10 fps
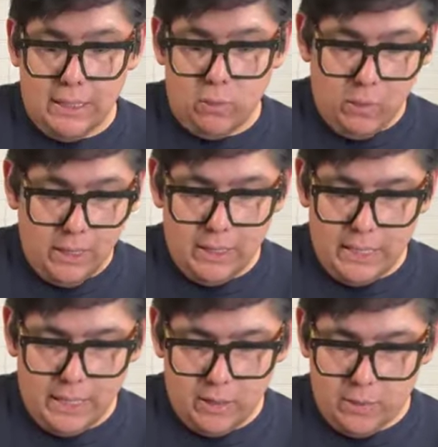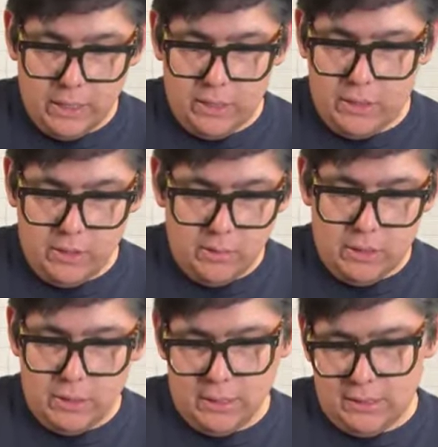Like, what in the heck are we
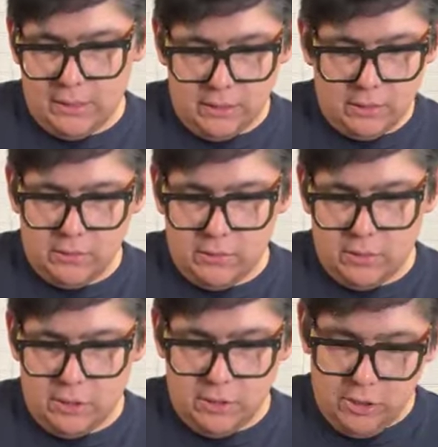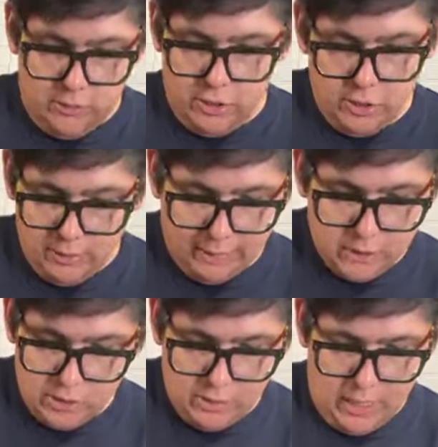doing? Like, you don't
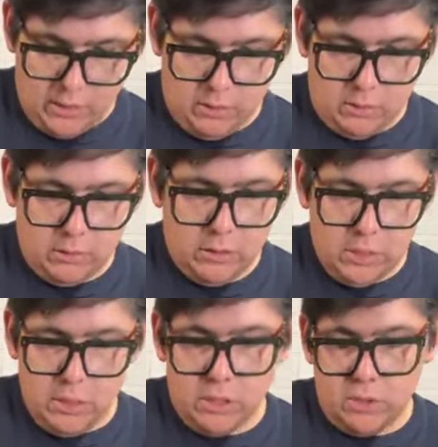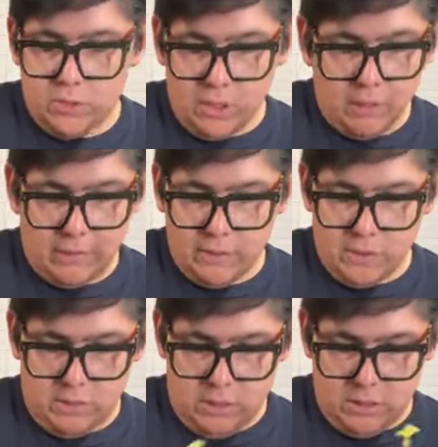have to do that. No, you don't
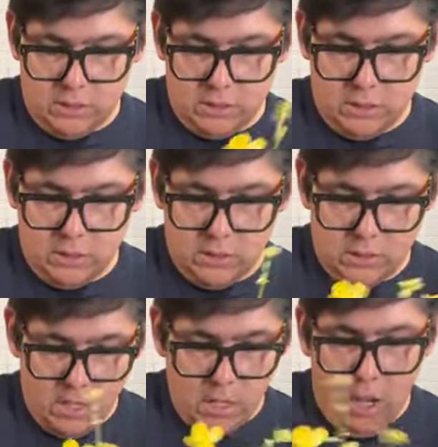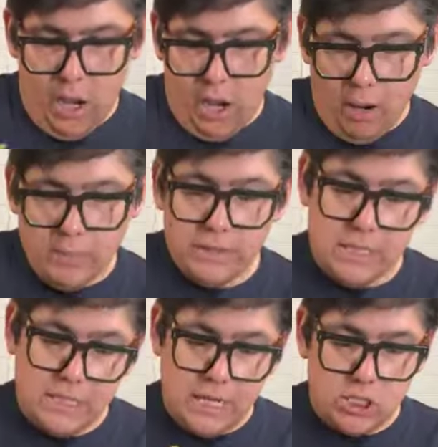have to do these.
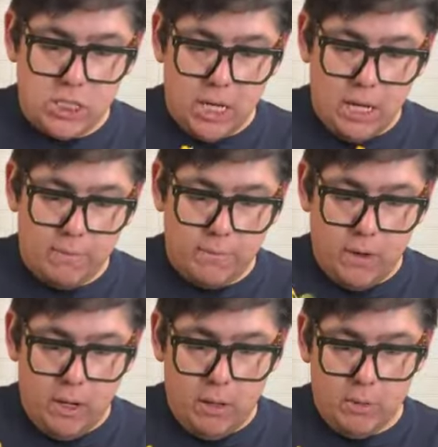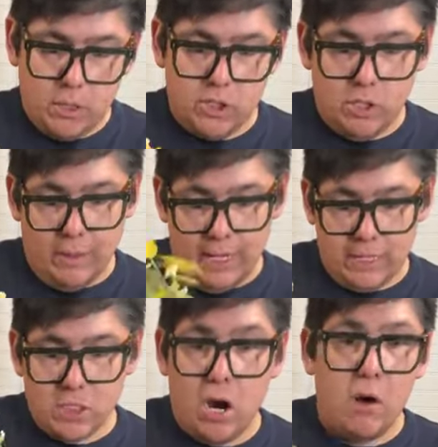These actually came from
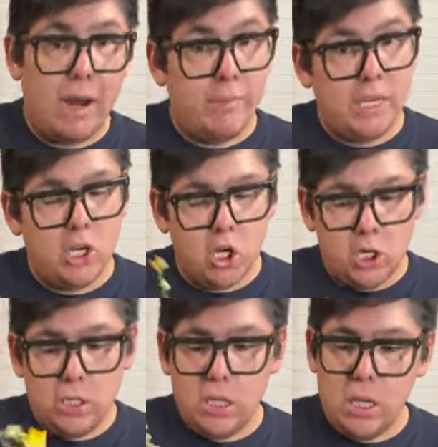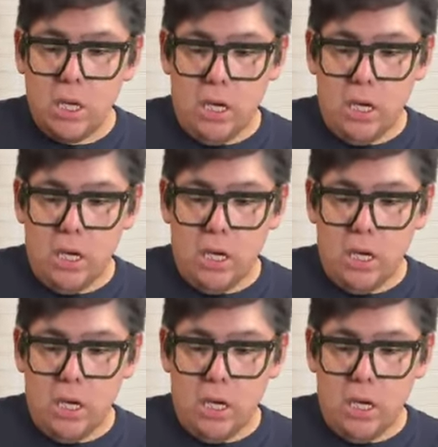Joann's, R.I.P. girl.